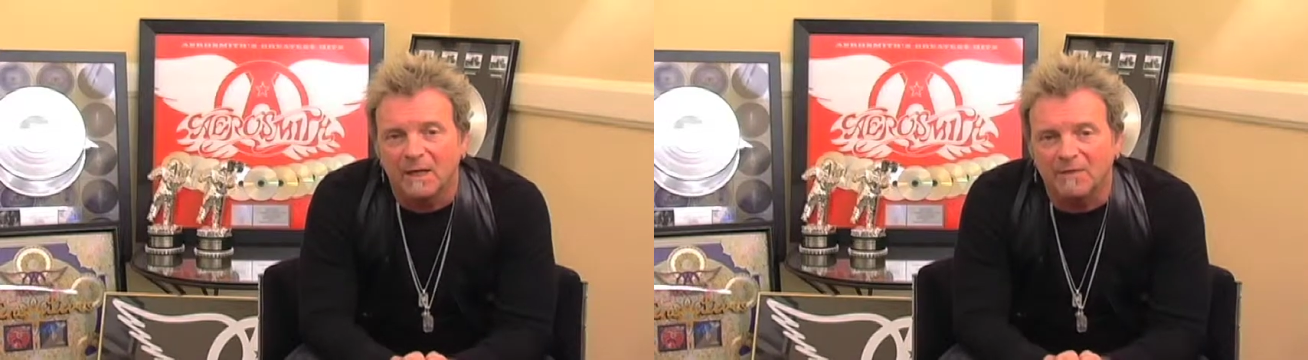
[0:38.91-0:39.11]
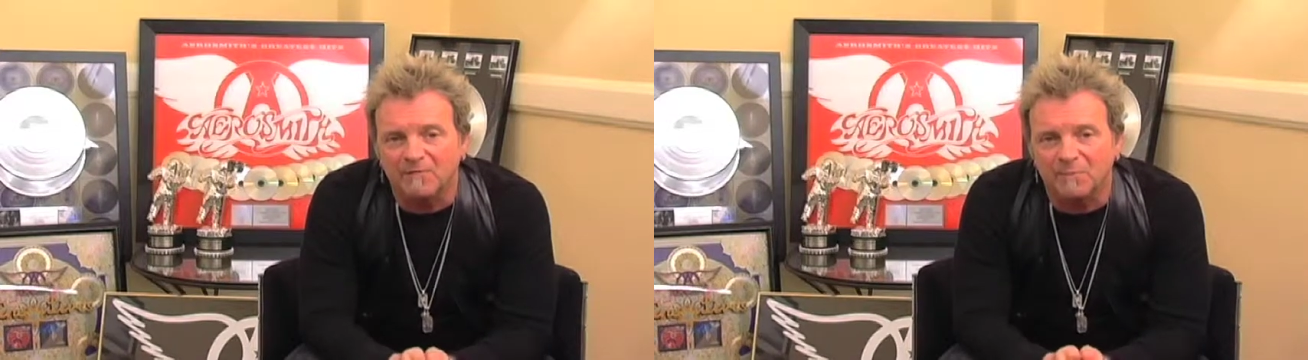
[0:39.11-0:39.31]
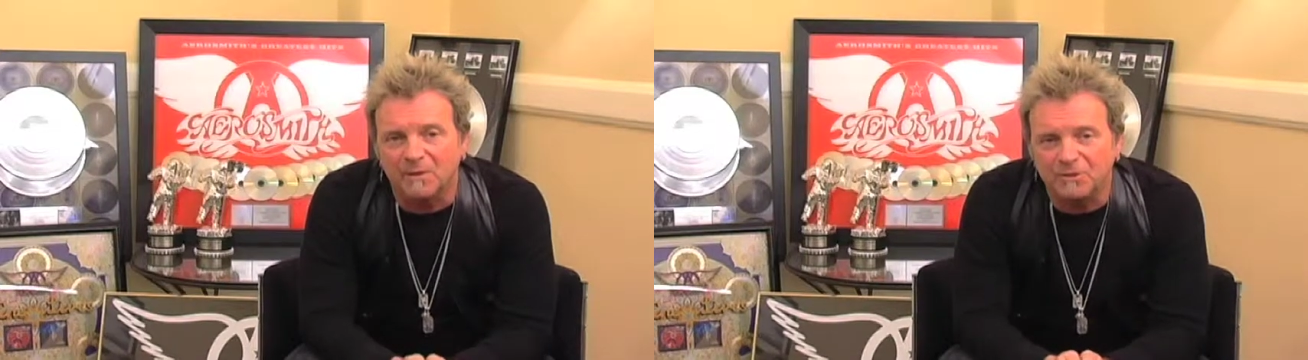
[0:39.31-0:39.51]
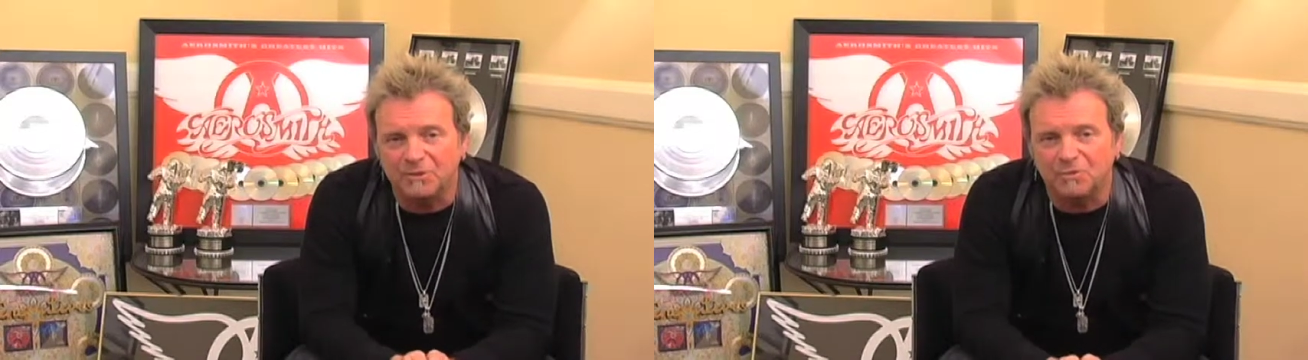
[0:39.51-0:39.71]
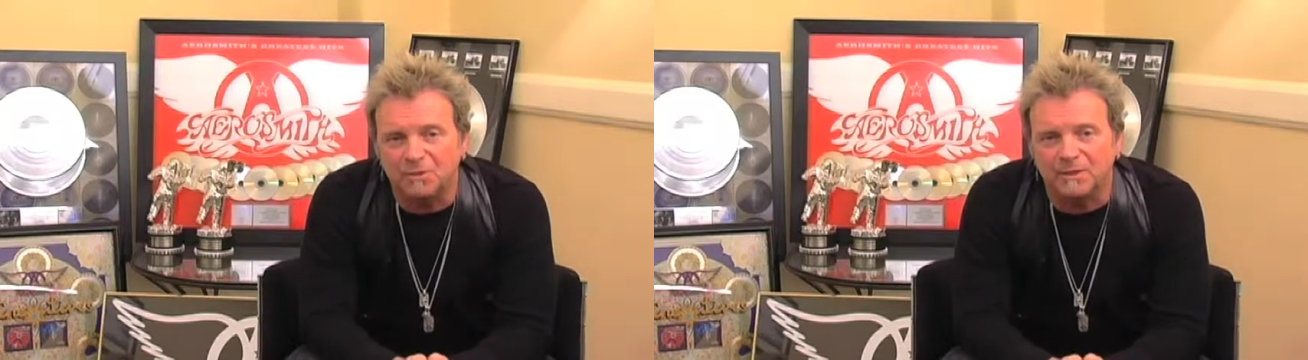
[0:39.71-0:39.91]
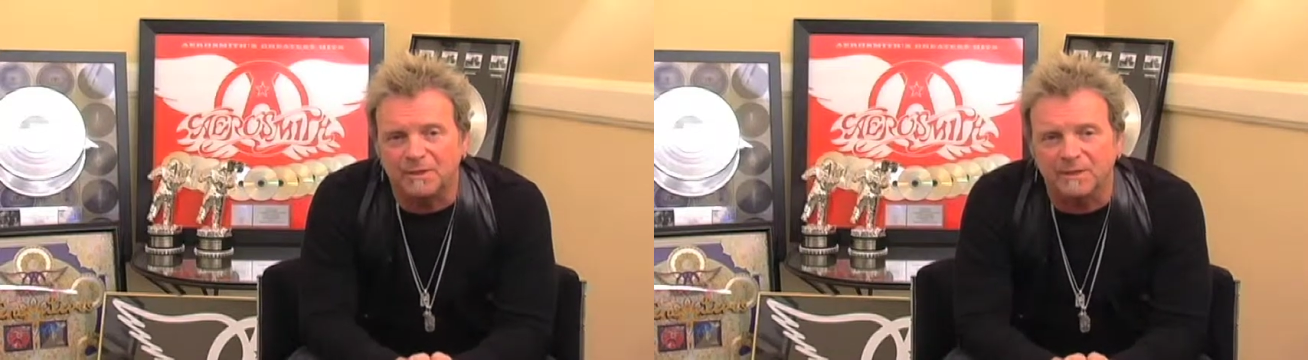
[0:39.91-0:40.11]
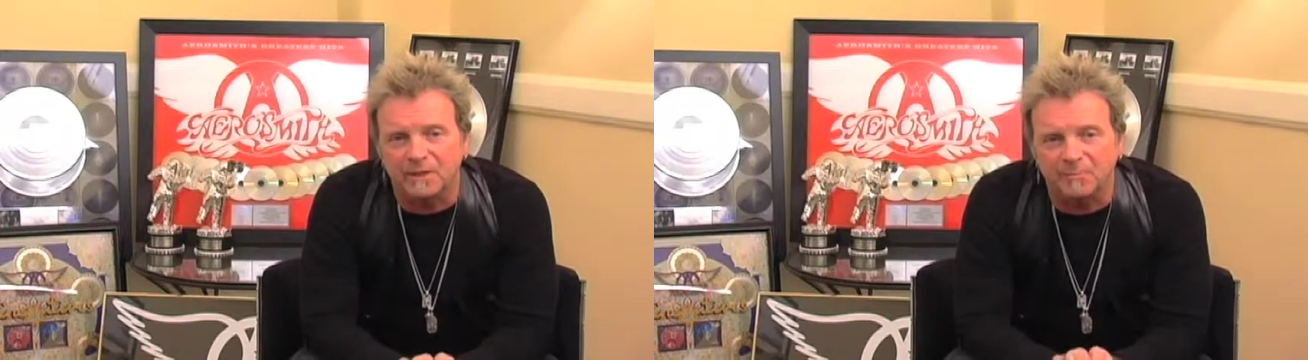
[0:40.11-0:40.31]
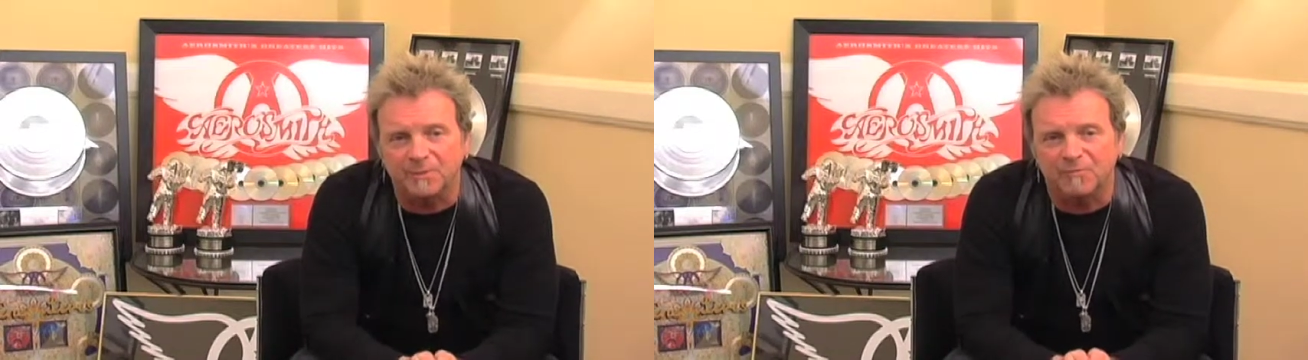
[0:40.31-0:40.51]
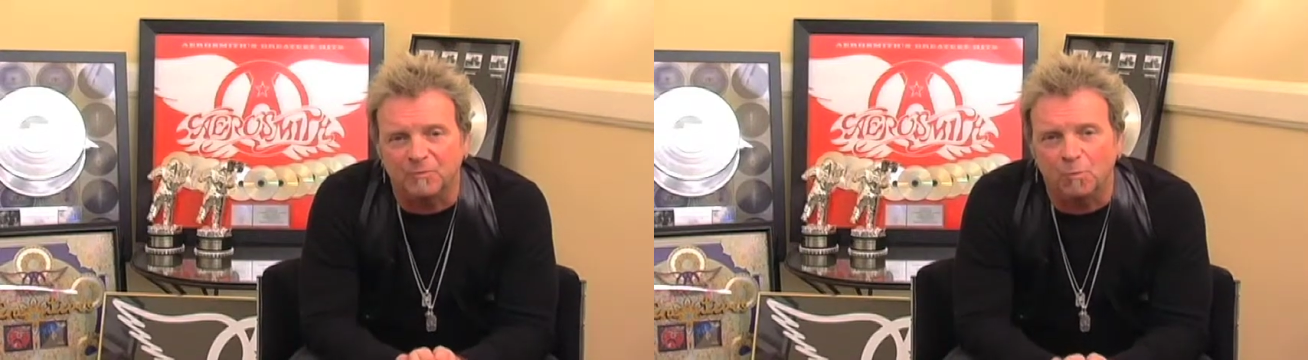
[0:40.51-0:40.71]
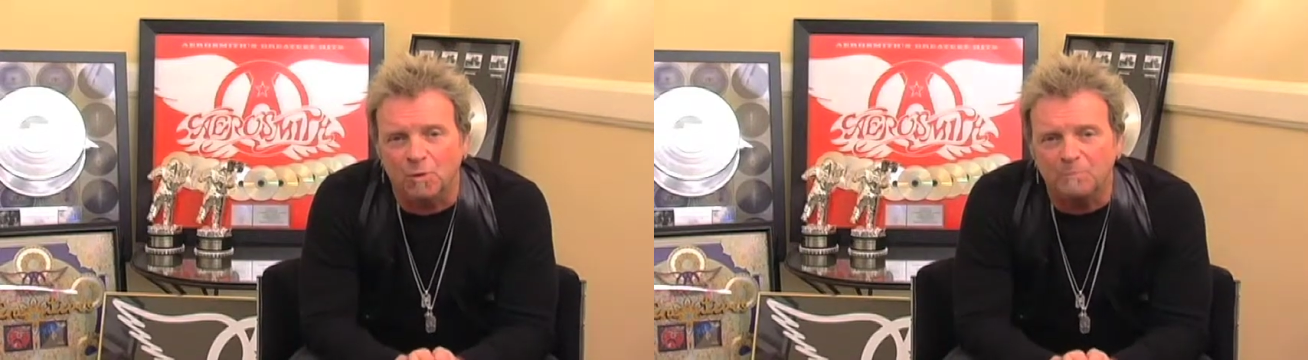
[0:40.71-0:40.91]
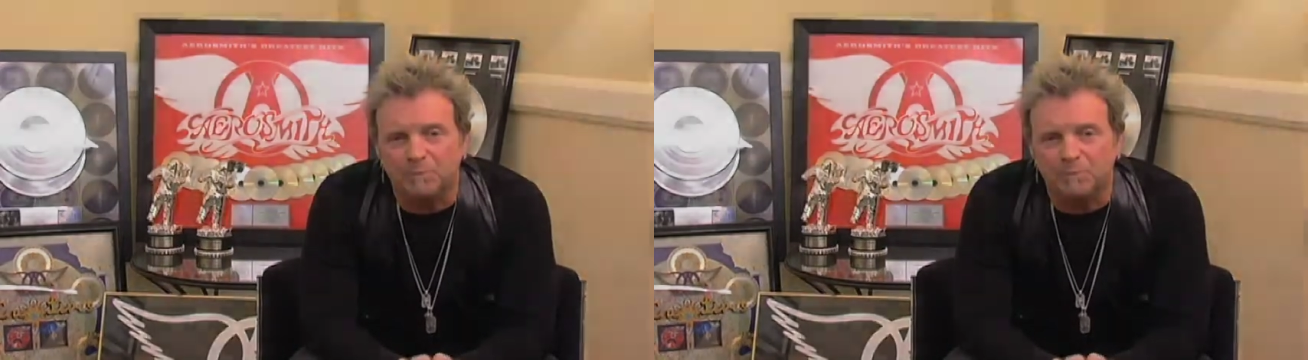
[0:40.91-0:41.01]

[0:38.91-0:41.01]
And if my story can help even one